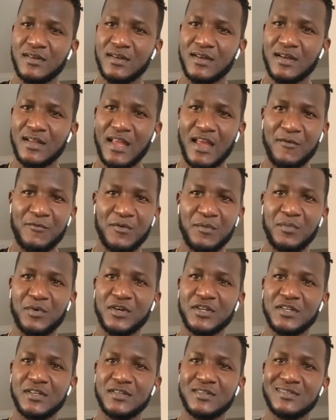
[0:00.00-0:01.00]

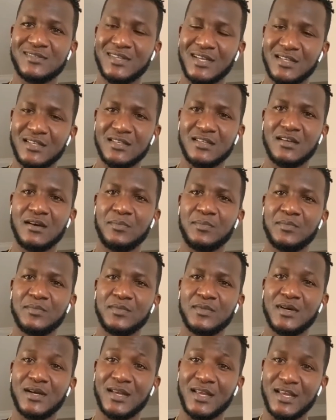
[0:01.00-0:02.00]
everybody standing up
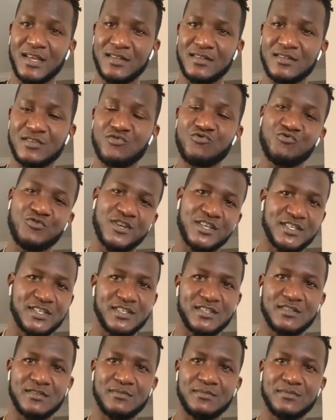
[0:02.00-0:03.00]
against
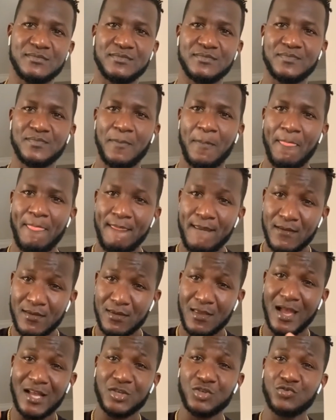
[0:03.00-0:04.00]
racism.
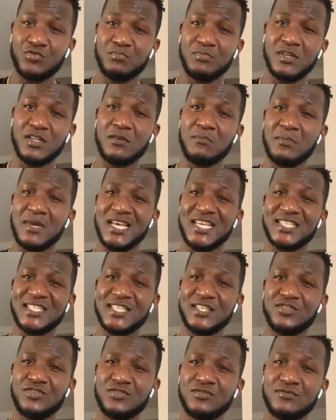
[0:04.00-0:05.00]
That should be the
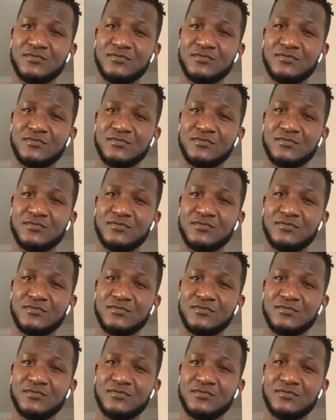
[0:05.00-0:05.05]
message.